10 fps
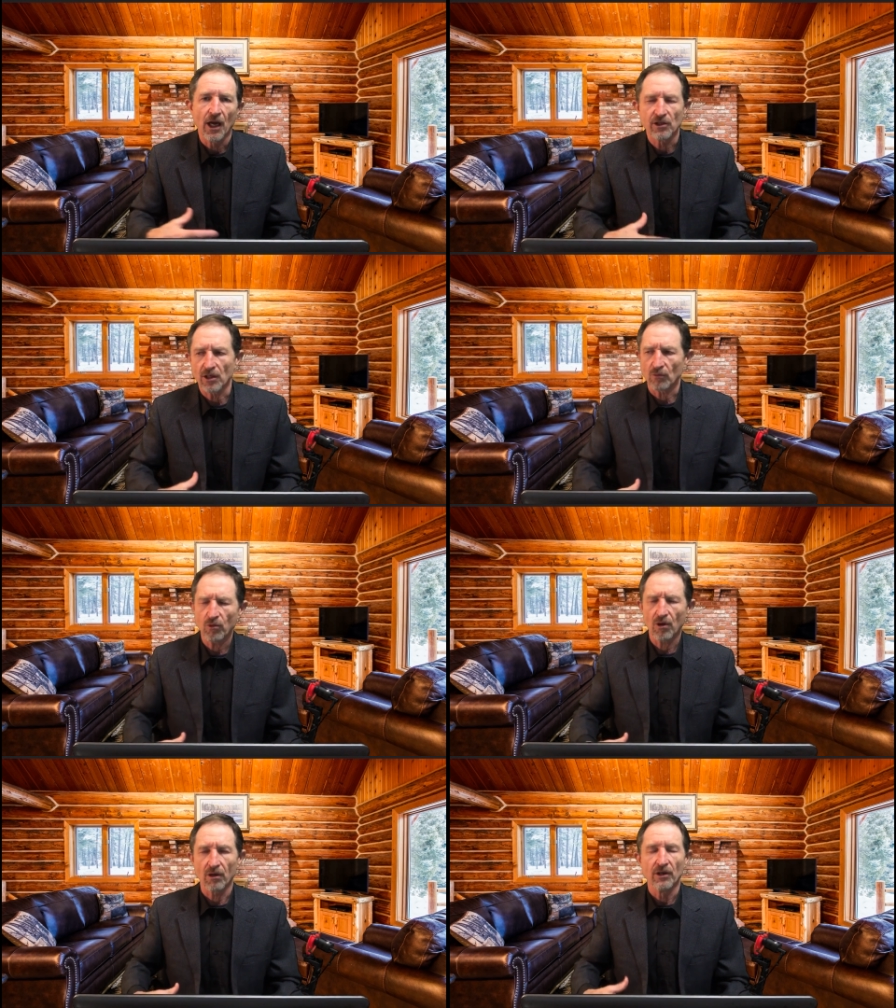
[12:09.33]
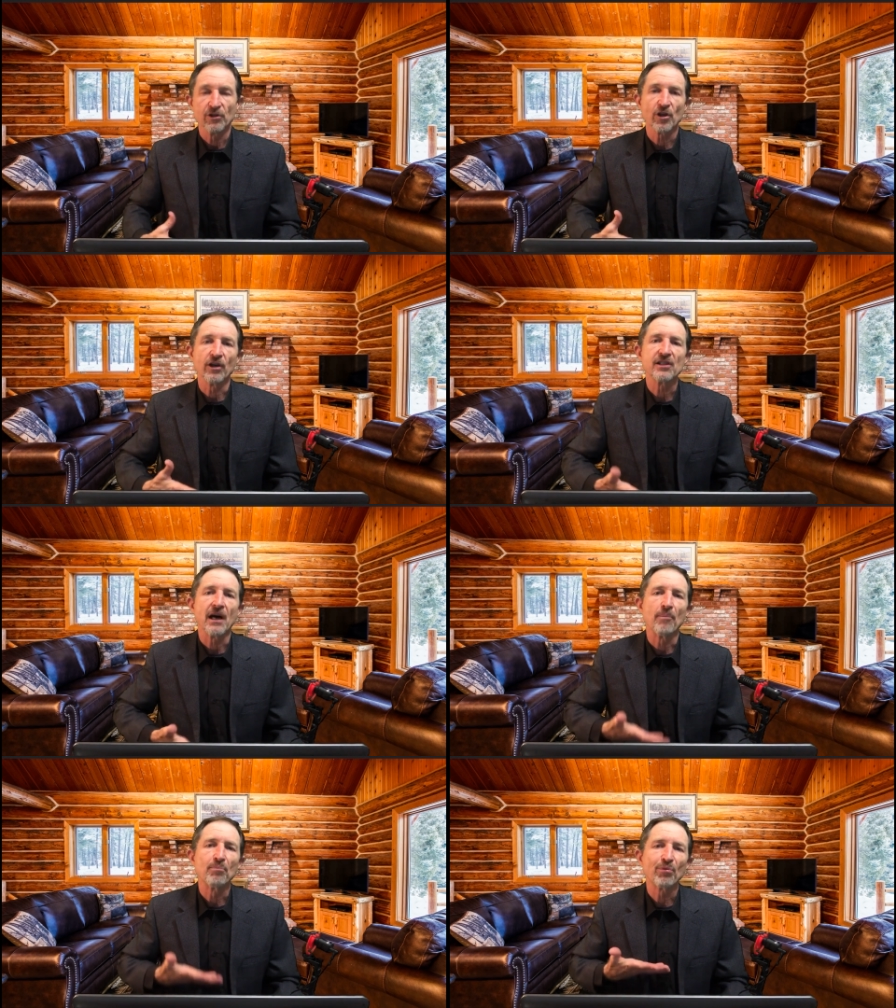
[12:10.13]
It's like, whoa. So it's
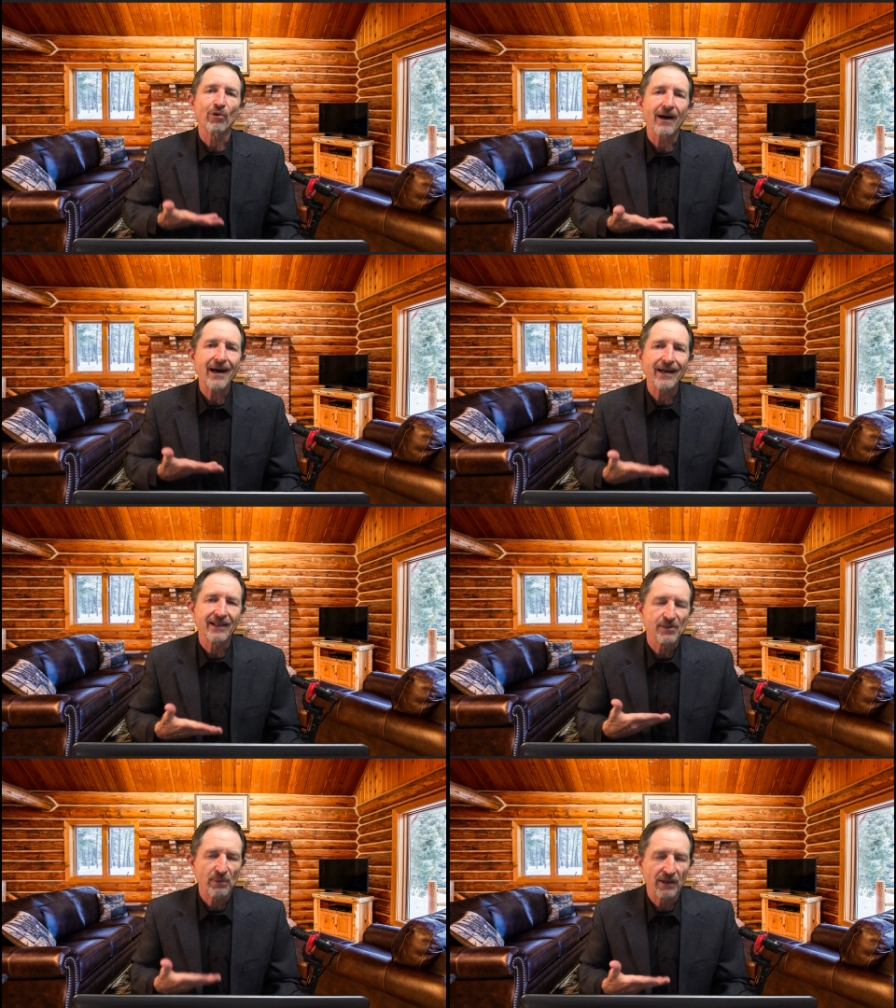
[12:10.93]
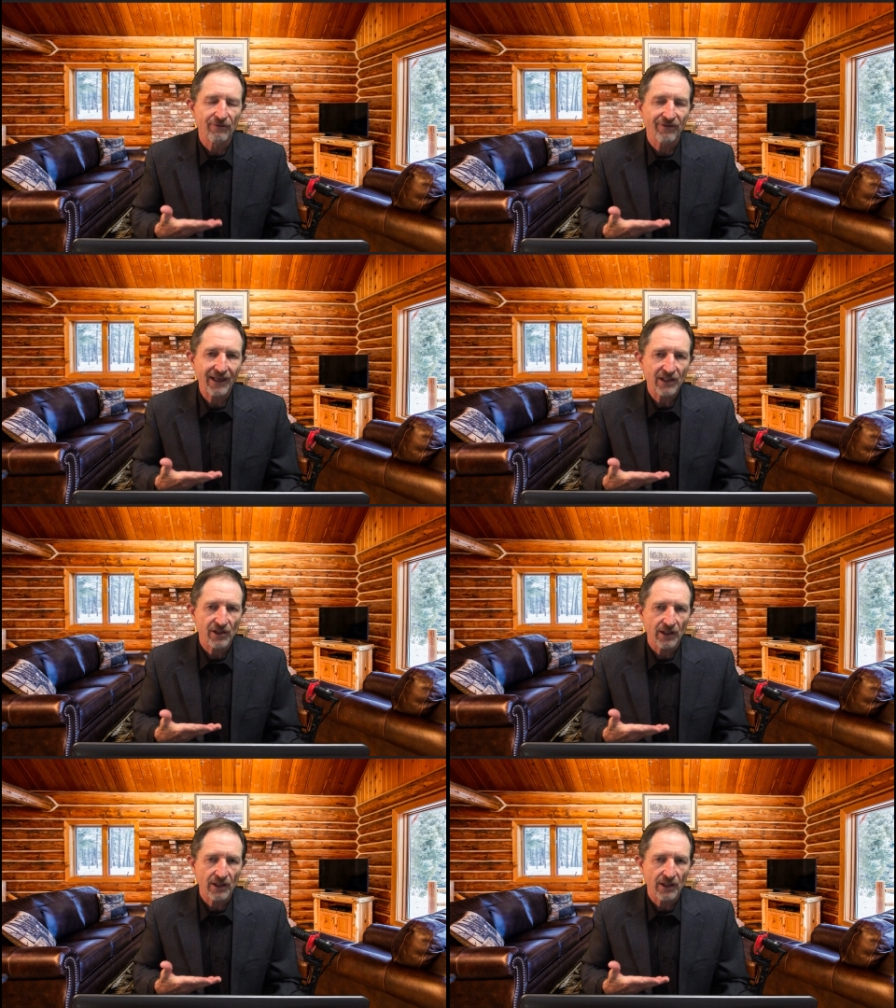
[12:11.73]
our pride has been affected,